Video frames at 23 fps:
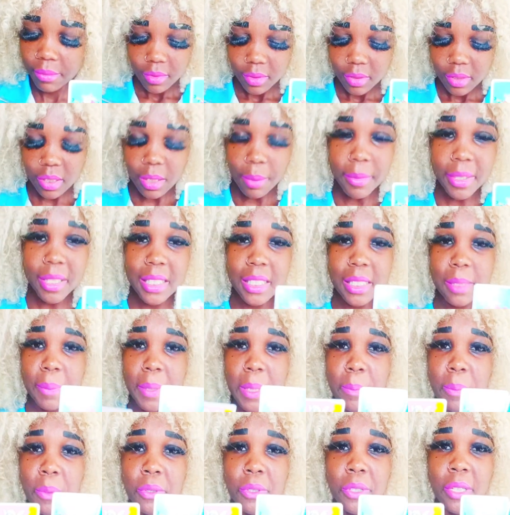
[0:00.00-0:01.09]
Some of these
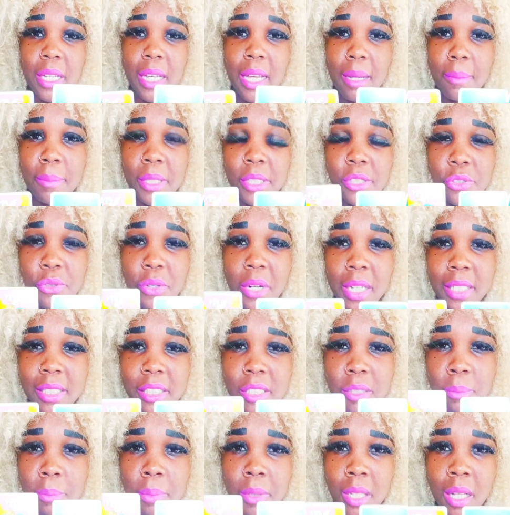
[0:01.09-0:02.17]
people could have been trying
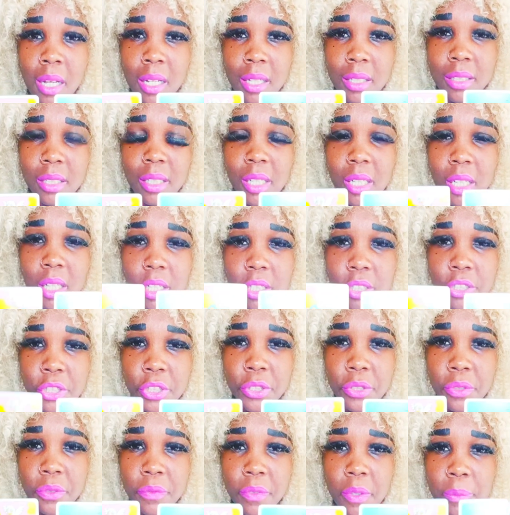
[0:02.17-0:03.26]
to block
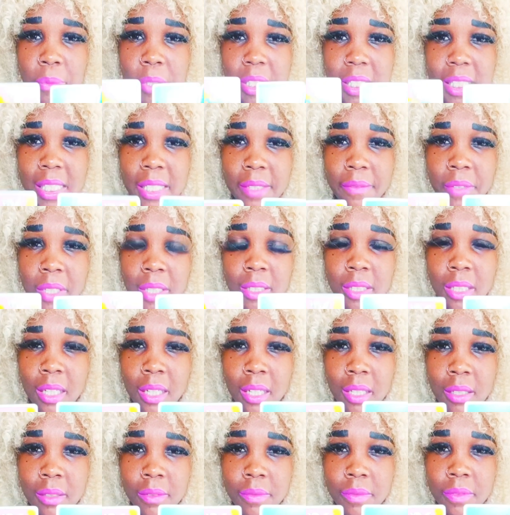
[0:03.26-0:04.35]
you from receiving
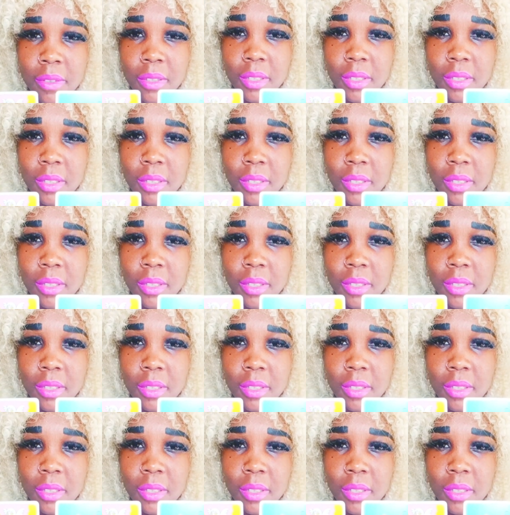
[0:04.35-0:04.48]
love.